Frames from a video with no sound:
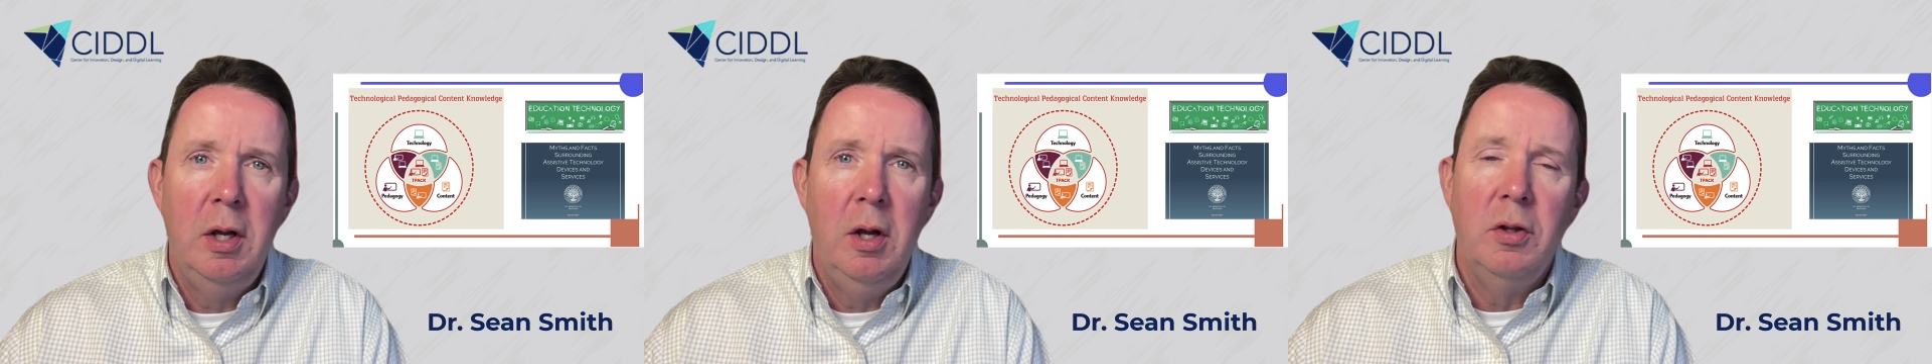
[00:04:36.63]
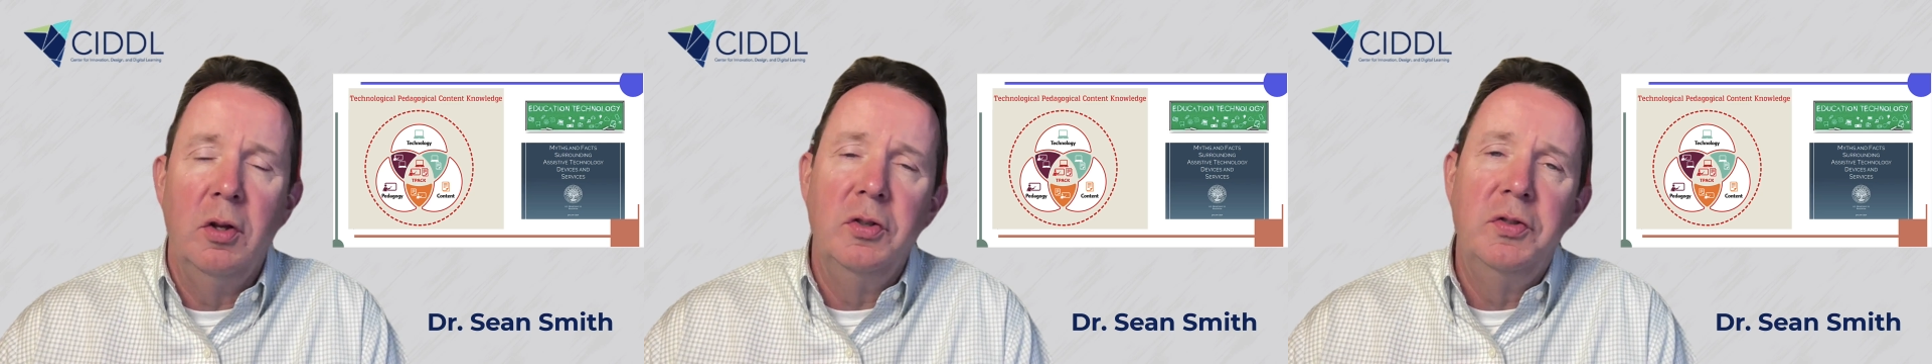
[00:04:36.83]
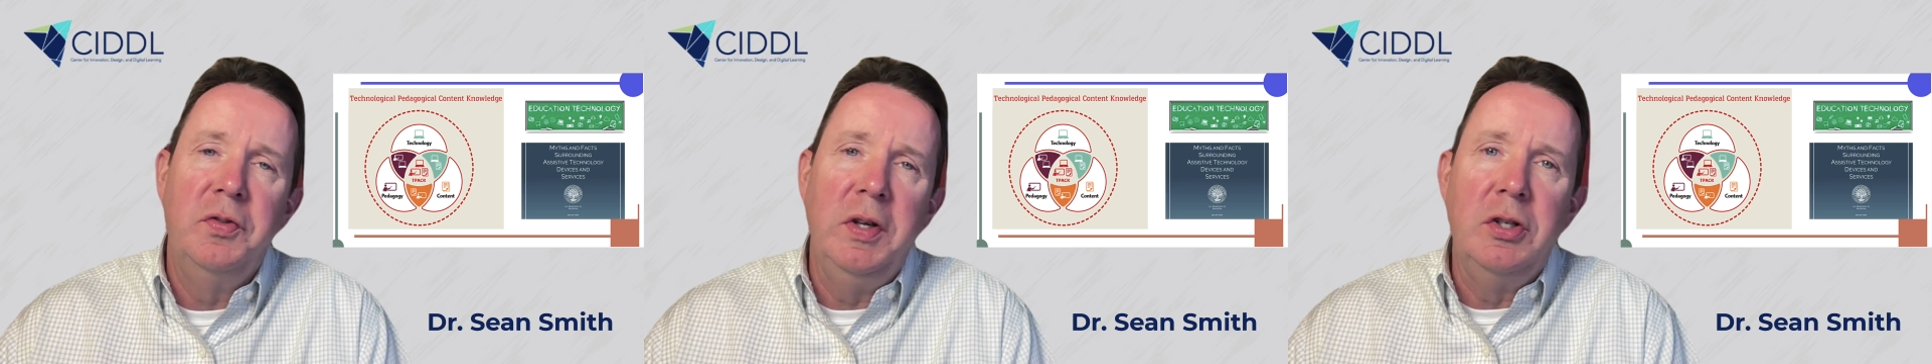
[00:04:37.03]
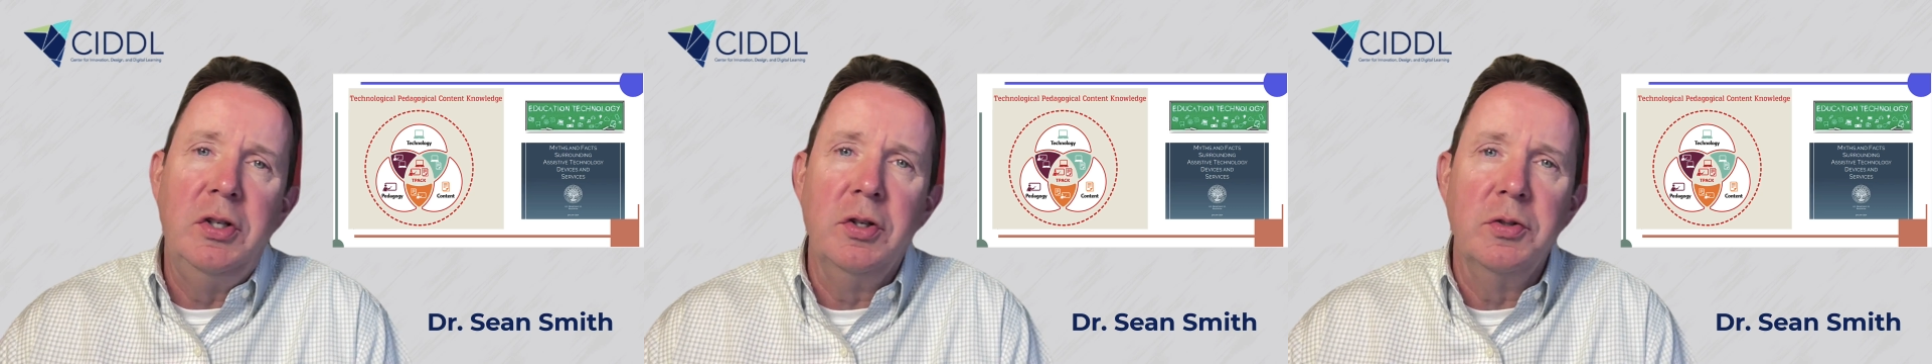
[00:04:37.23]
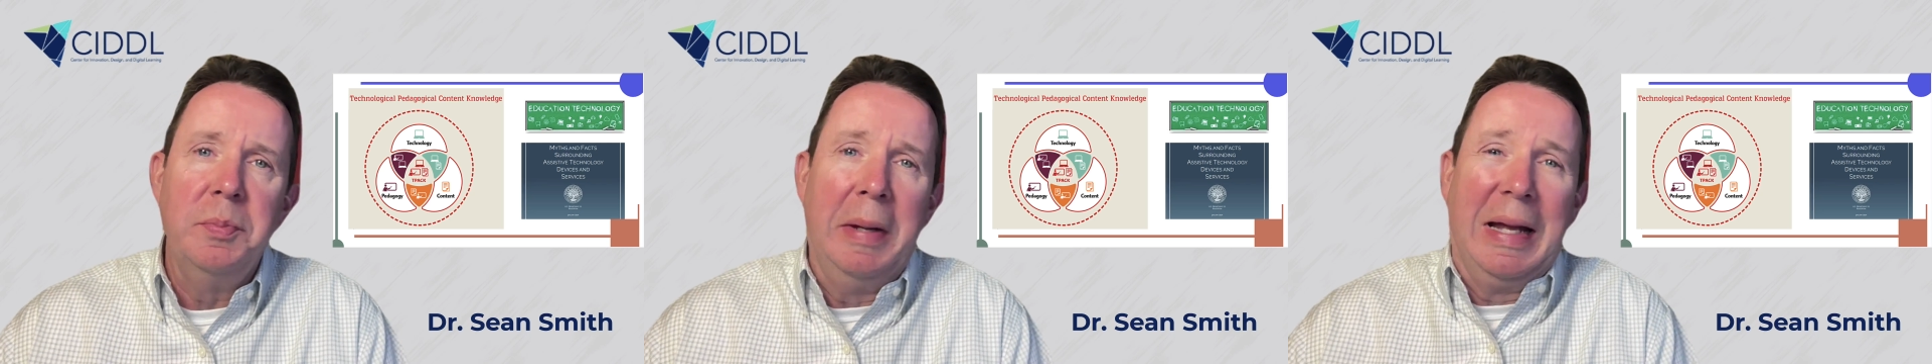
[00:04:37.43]
Those
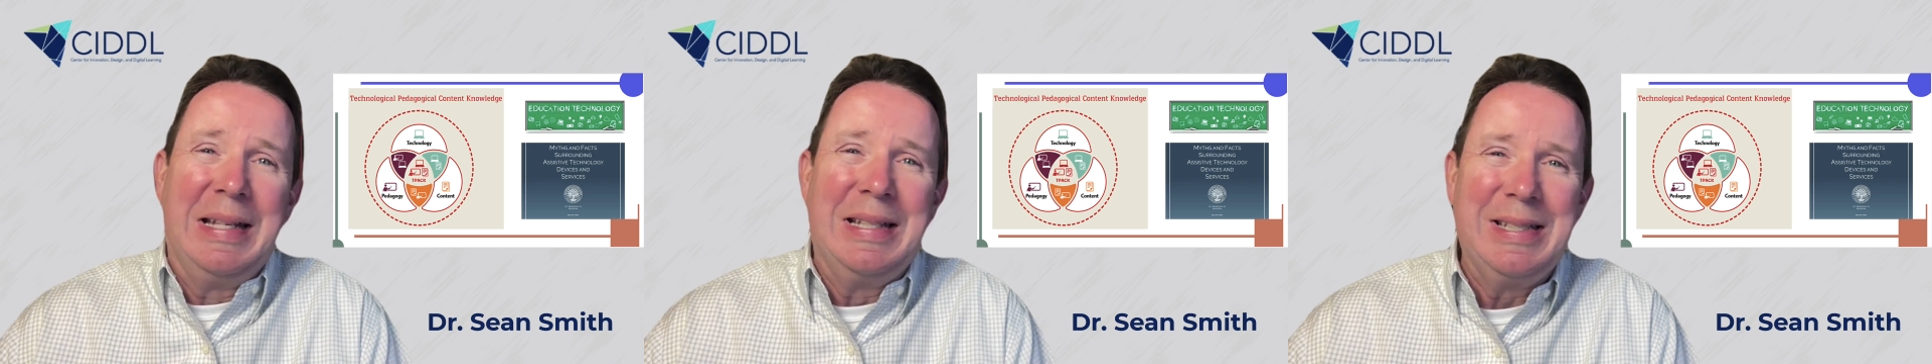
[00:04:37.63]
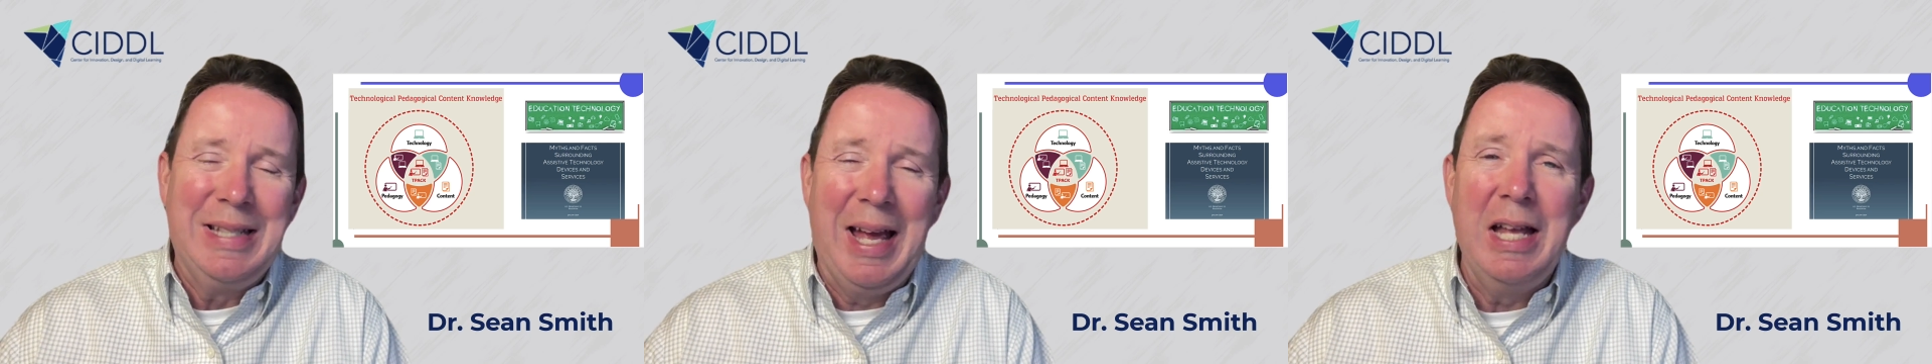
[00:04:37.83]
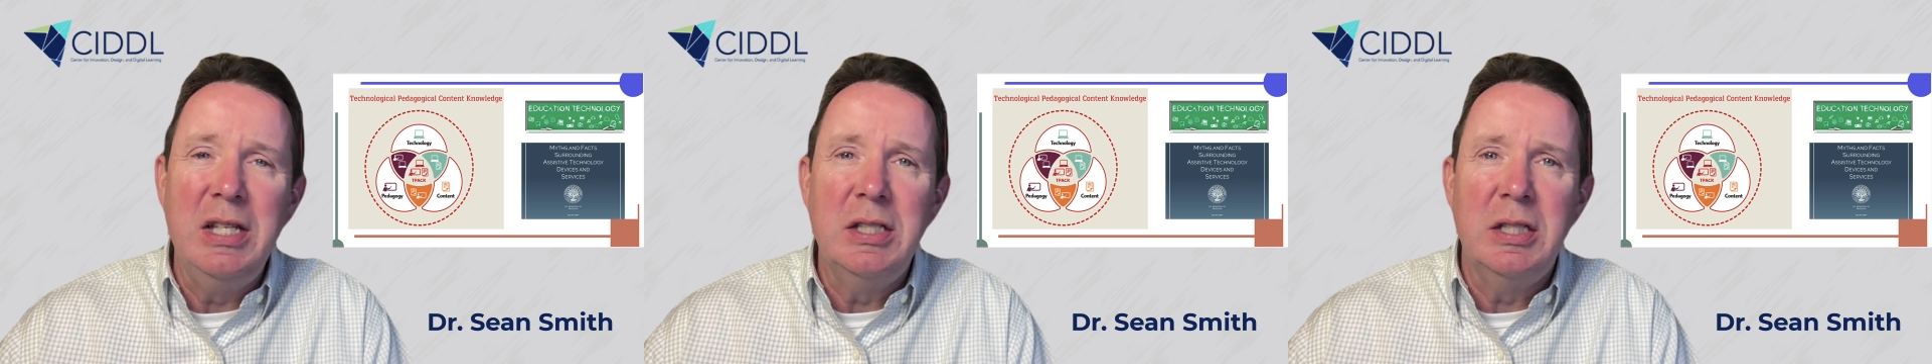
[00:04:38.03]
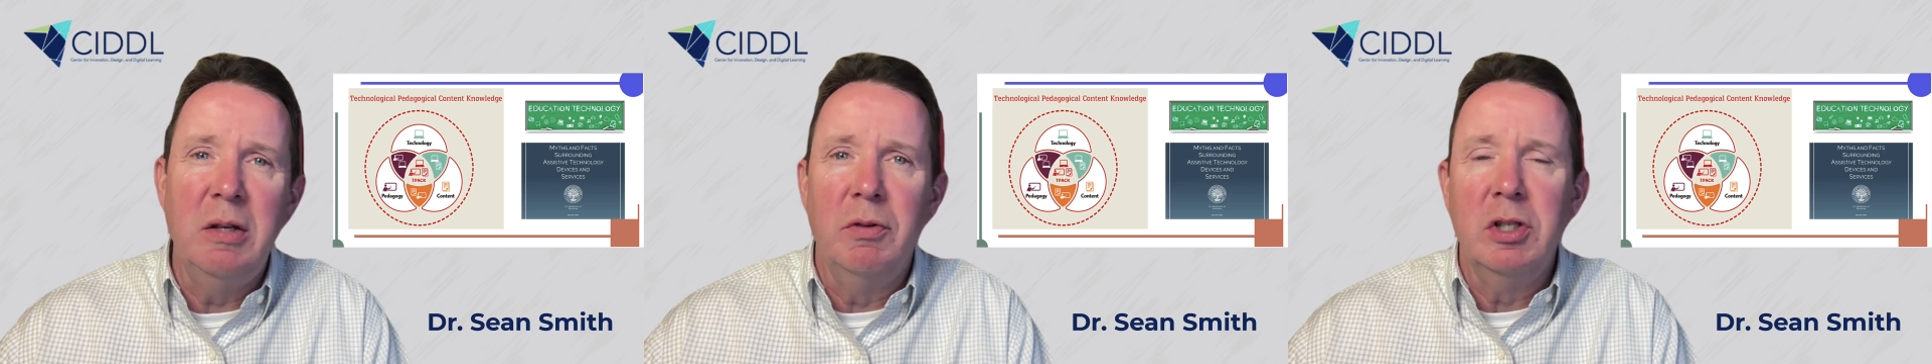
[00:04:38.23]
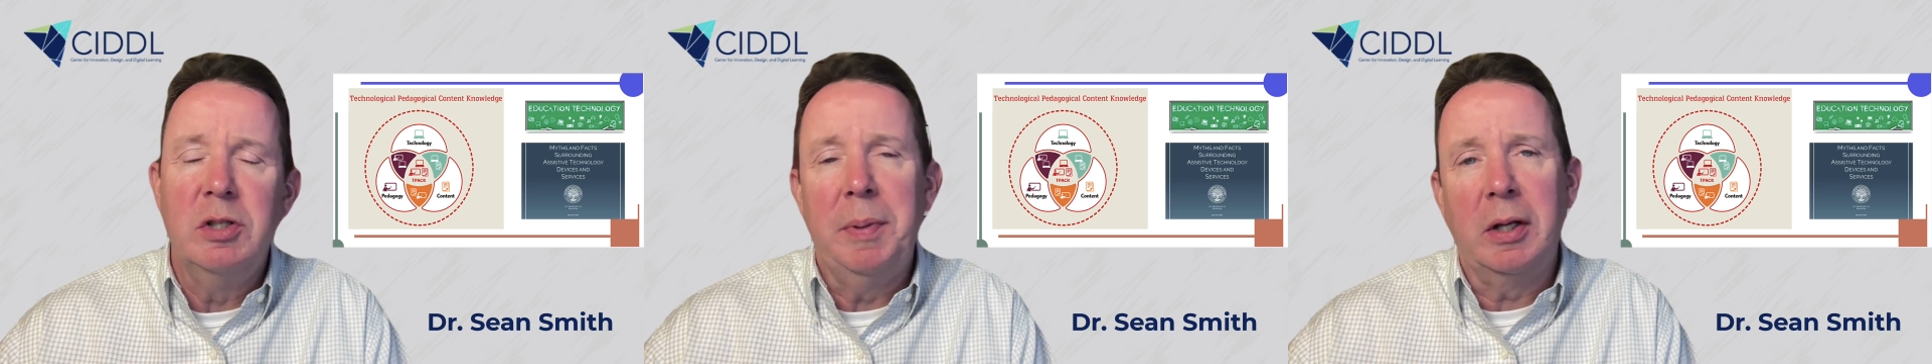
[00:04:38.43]
features make sense in
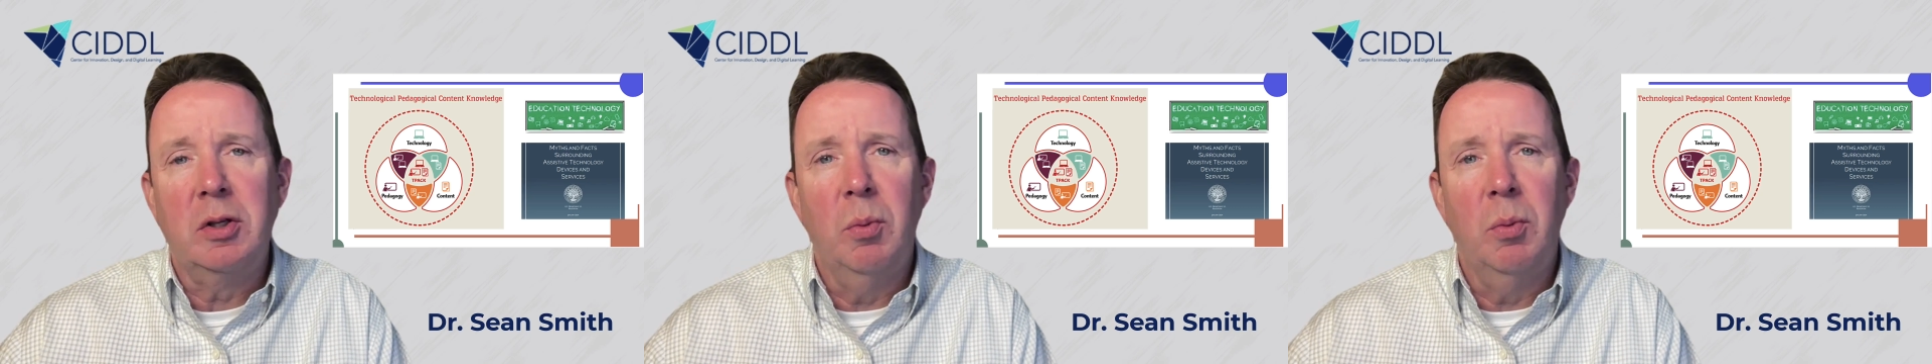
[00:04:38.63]
respect